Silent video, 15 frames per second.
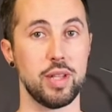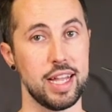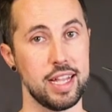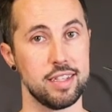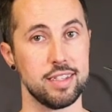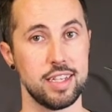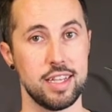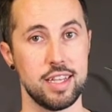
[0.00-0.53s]

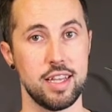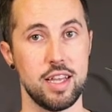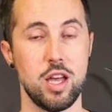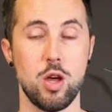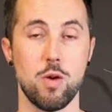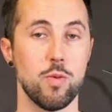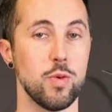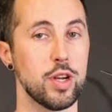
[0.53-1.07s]
plants in it,
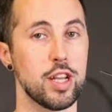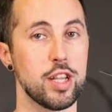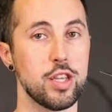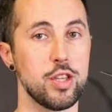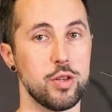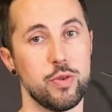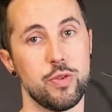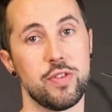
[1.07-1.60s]
we're gonna
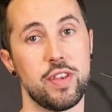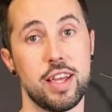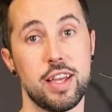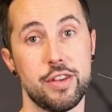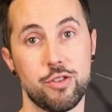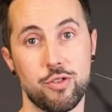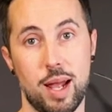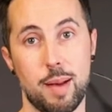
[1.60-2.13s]
use
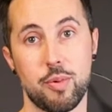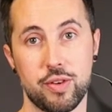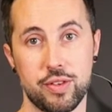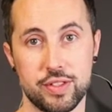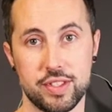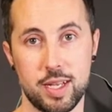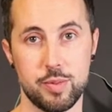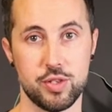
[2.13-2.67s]
a tropical
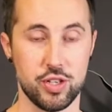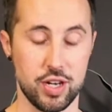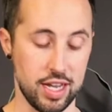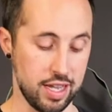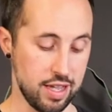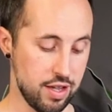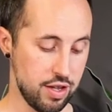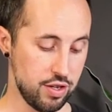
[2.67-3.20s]

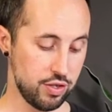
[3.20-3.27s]
substrate.